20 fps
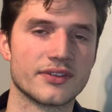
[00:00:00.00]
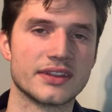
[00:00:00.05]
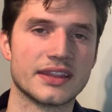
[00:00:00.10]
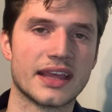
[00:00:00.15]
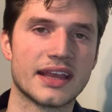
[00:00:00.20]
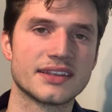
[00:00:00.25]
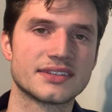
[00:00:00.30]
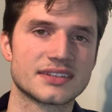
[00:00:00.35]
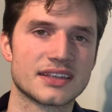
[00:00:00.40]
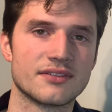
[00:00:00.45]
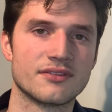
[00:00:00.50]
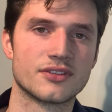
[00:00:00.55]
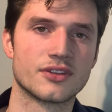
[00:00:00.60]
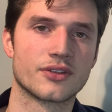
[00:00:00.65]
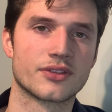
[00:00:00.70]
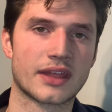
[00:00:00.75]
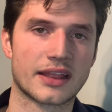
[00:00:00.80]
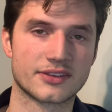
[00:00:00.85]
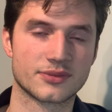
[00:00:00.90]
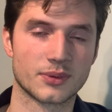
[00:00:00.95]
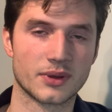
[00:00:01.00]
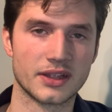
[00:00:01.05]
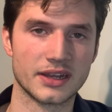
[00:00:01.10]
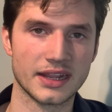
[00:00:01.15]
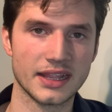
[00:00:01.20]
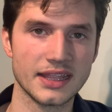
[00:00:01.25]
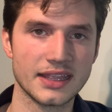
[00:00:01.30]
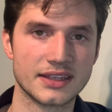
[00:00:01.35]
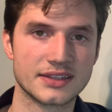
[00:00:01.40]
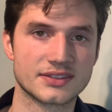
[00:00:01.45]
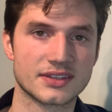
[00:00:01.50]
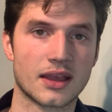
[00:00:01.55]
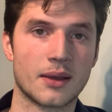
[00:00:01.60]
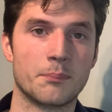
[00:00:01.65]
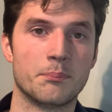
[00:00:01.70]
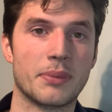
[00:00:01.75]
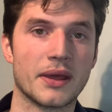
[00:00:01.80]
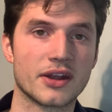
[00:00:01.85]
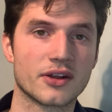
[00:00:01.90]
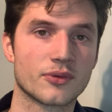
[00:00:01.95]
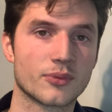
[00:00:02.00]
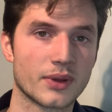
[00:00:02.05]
Yes, even though that's what it is, a better